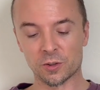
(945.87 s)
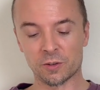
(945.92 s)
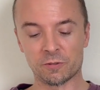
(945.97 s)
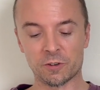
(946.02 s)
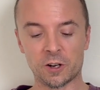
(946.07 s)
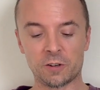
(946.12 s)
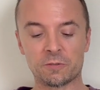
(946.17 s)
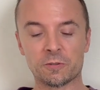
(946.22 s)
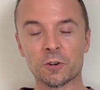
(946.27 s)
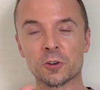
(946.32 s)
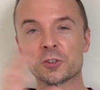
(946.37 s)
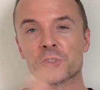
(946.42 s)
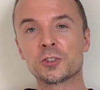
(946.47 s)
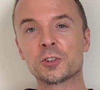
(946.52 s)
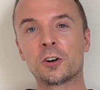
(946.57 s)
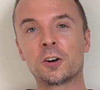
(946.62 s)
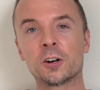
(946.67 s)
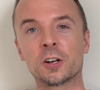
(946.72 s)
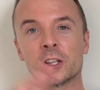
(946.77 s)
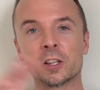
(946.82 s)
So the very
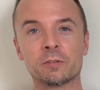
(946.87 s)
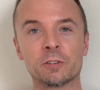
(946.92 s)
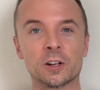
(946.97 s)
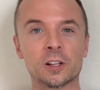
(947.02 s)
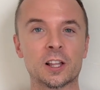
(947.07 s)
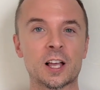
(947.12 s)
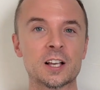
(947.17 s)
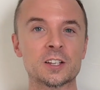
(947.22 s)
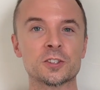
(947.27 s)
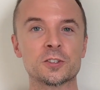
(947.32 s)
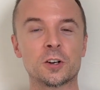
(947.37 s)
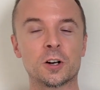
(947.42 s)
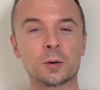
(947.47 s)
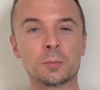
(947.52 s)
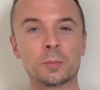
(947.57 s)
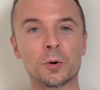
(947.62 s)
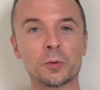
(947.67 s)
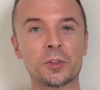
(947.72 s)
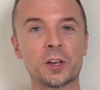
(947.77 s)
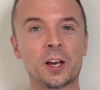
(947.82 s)
first song and the very last
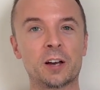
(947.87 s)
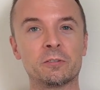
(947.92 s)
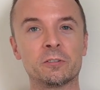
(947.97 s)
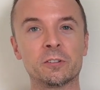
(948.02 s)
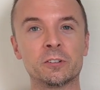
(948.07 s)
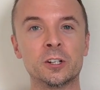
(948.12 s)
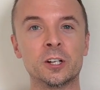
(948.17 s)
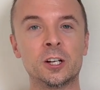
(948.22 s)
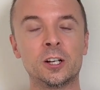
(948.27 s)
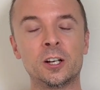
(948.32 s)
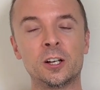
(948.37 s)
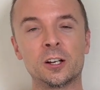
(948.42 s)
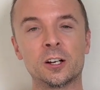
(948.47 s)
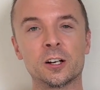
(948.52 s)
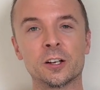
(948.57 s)
song both have